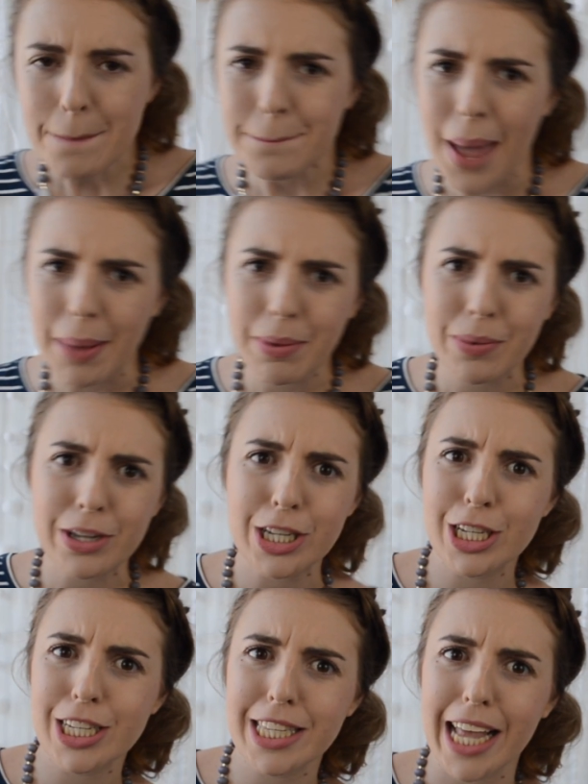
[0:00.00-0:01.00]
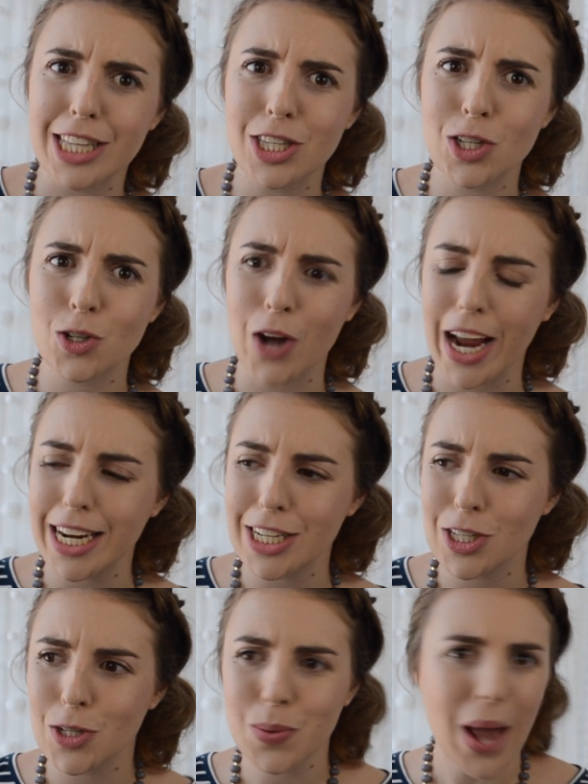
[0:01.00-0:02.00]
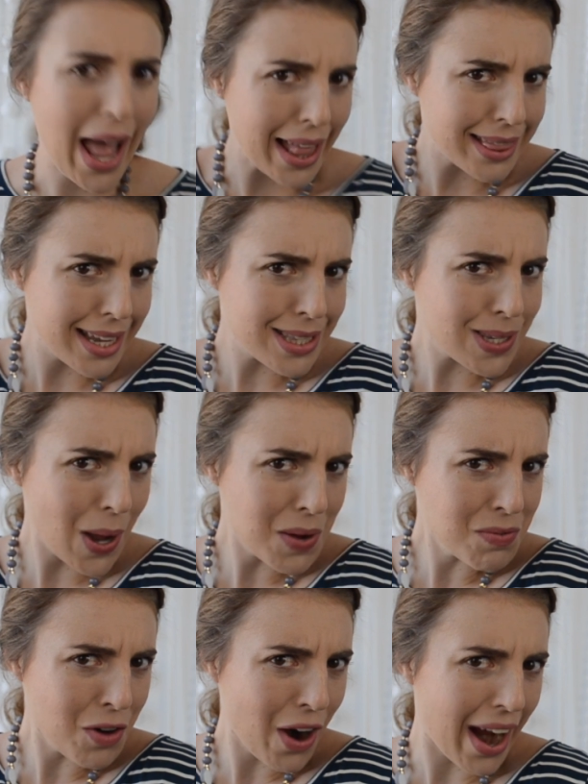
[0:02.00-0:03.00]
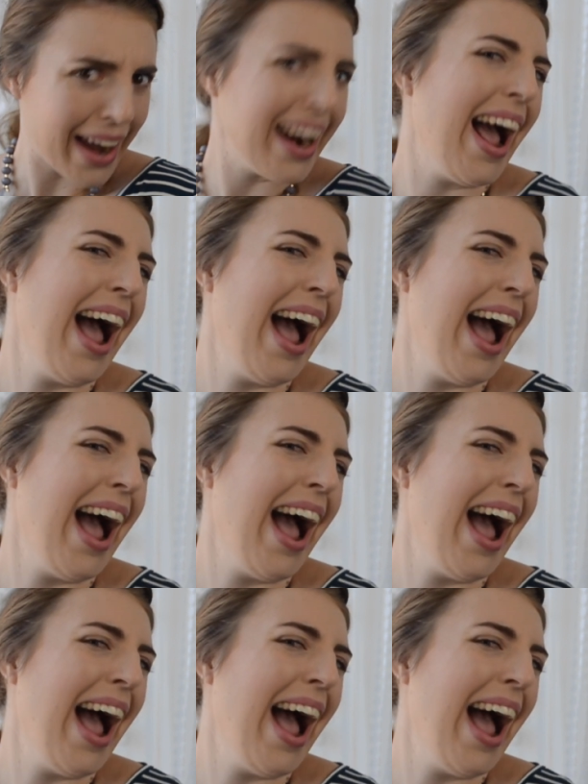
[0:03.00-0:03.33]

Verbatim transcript: Maybe we should just get straight into it. Let's go for it.